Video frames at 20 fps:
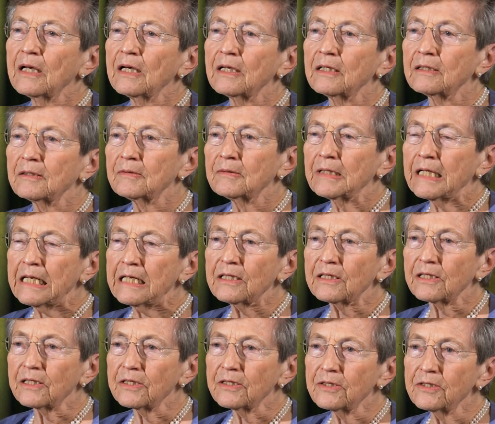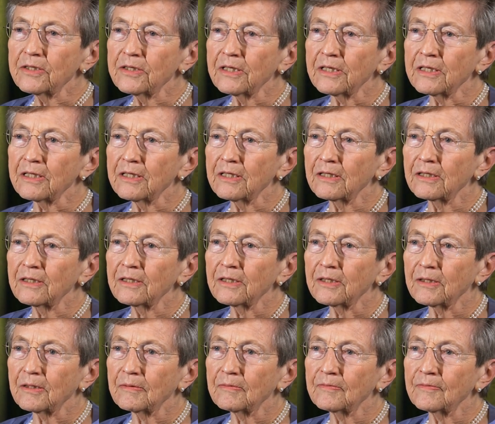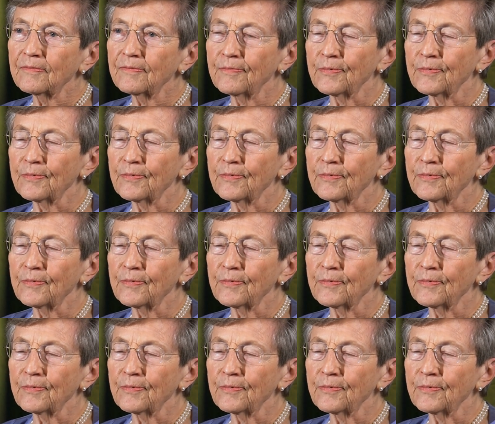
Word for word: uh, England and um,